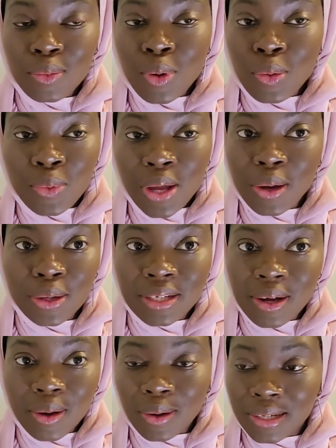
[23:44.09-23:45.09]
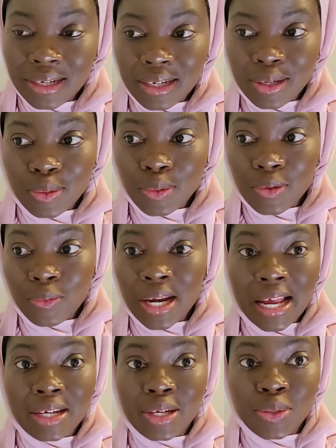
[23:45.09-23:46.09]
one way or the other,
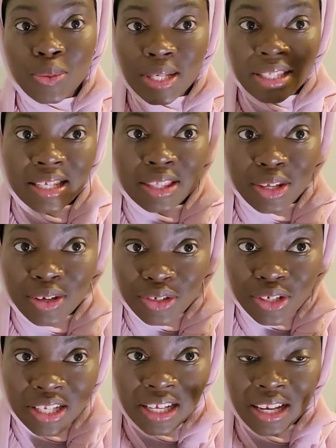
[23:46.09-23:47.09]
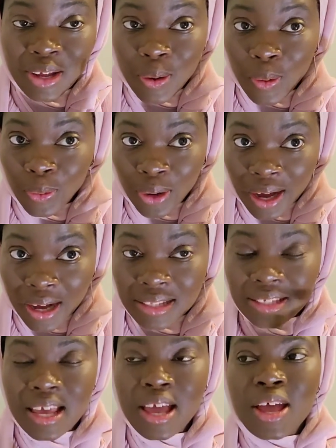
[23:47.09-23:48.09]
whether they do it intentionally or
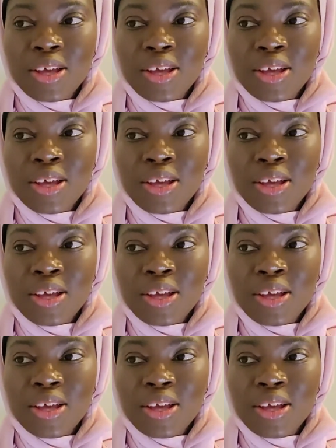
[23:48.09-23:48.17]
not.